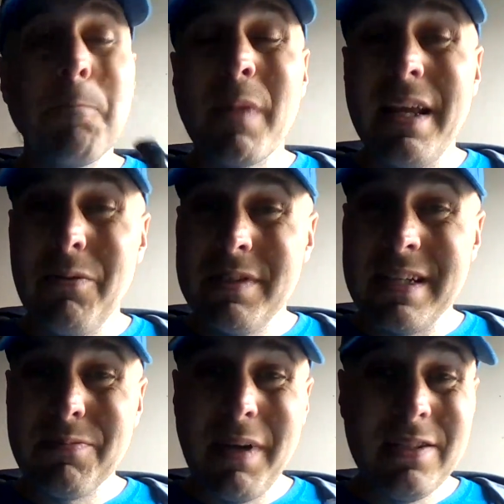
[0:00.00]
Anyways,
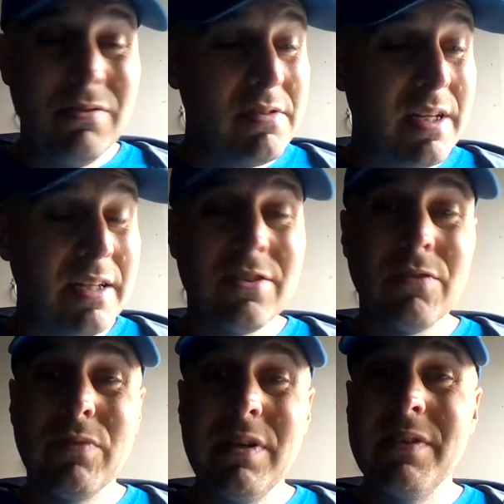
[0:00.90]
that's my 2 cents on
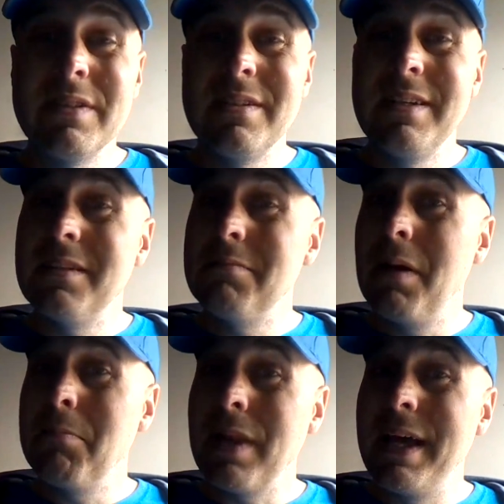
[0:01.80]
revisiting a
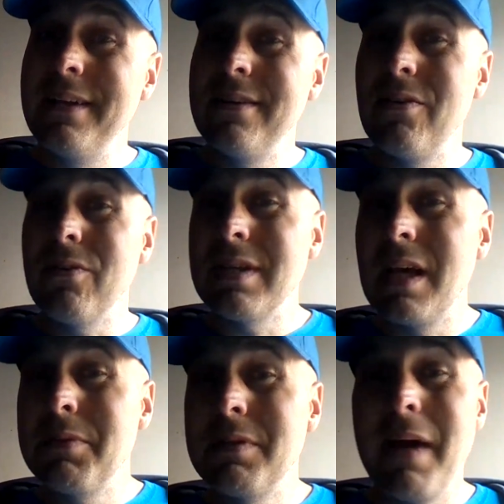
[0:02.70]
blend or a
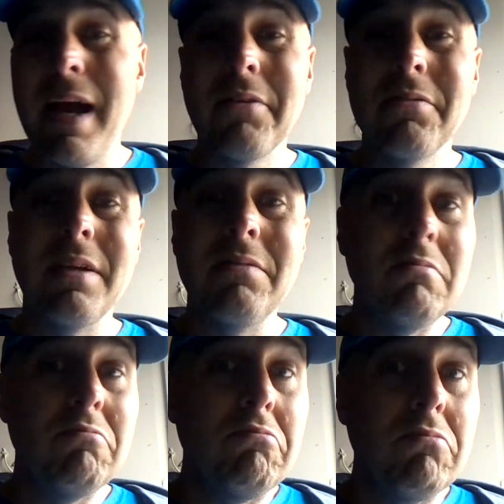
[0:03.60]
type of tobacco that,
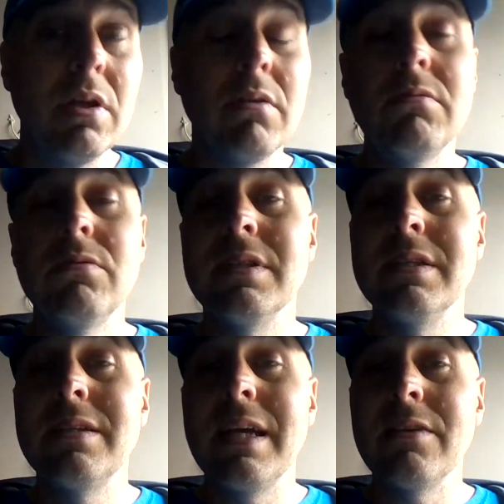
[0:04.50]

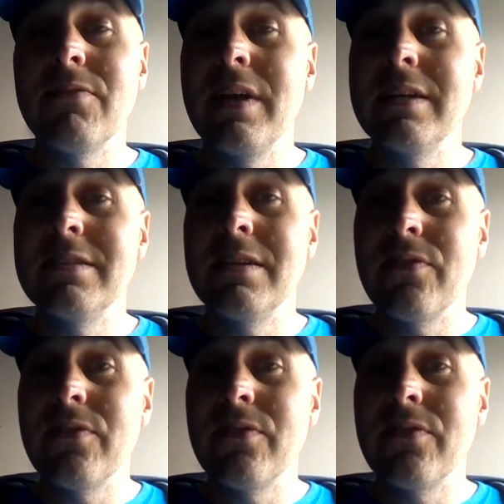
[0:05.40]
didn't take your fancy at